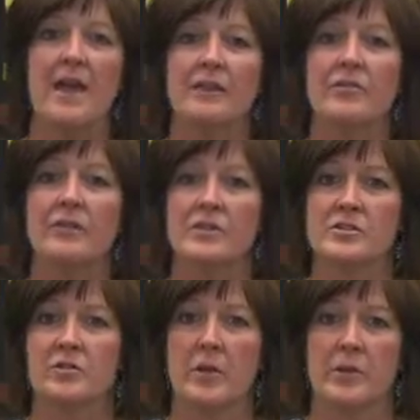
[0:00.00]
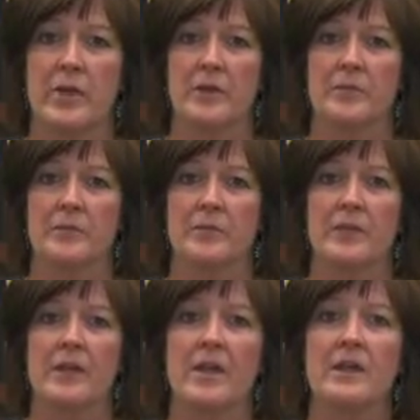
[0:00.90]
and the Village of Romeo.
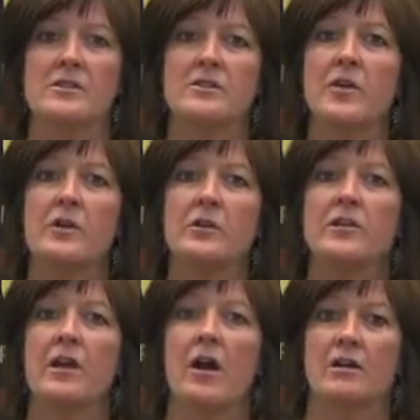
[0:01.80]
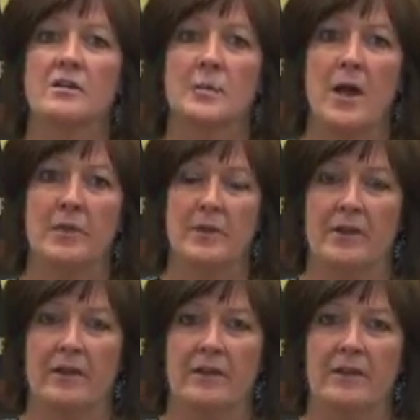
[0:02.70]
To vote in the August
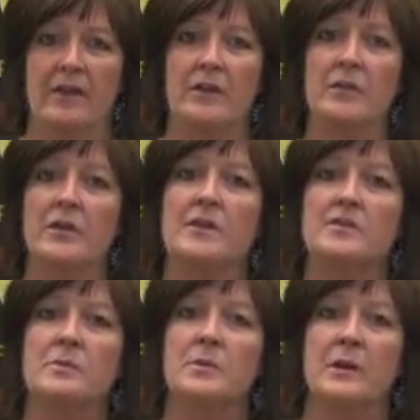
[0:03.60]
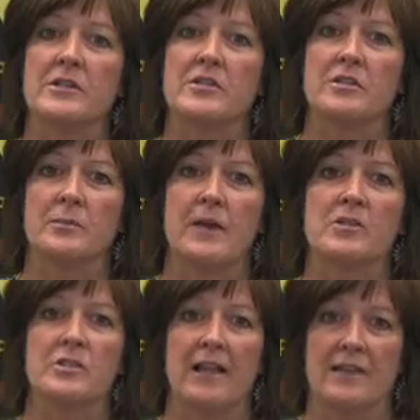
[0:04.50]
primary, you needed to be registered by
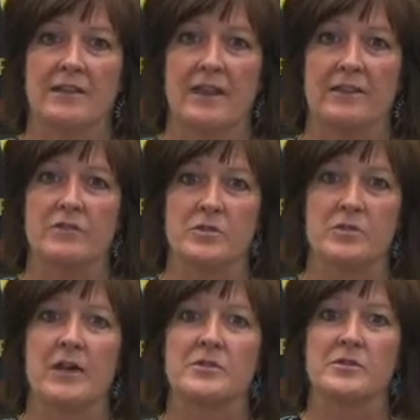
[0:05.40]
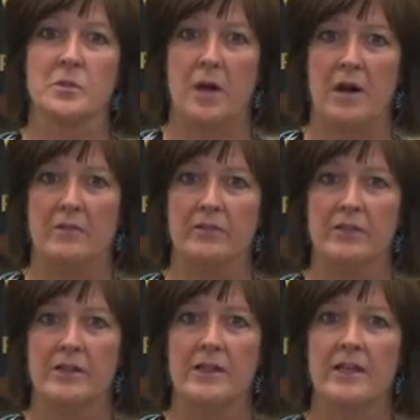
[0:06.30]
July 9th of
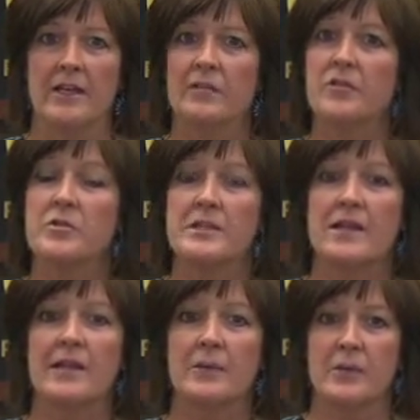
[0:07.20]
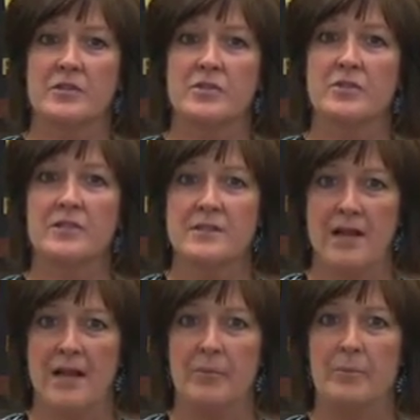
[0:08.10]
2012. If you did not get registered in
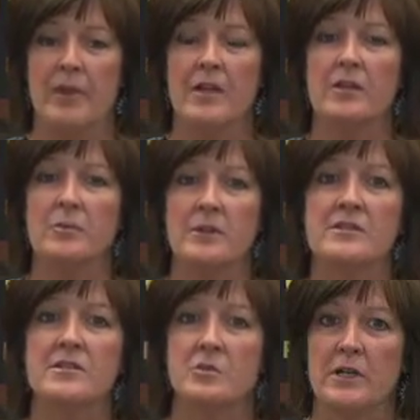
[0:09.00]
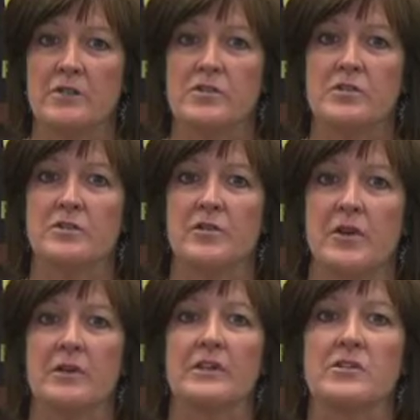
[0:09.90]
time, you may still register to
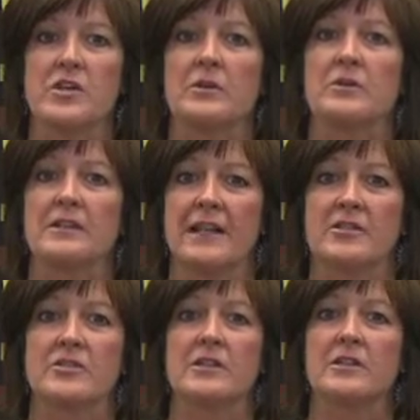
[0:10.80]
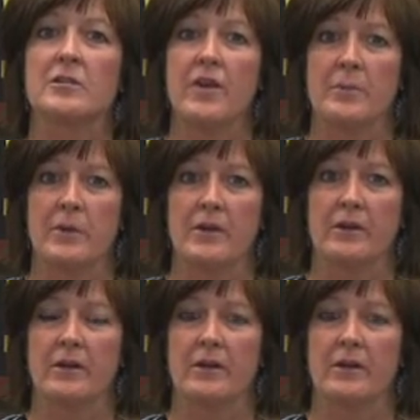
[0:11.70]
vote in the general election in November.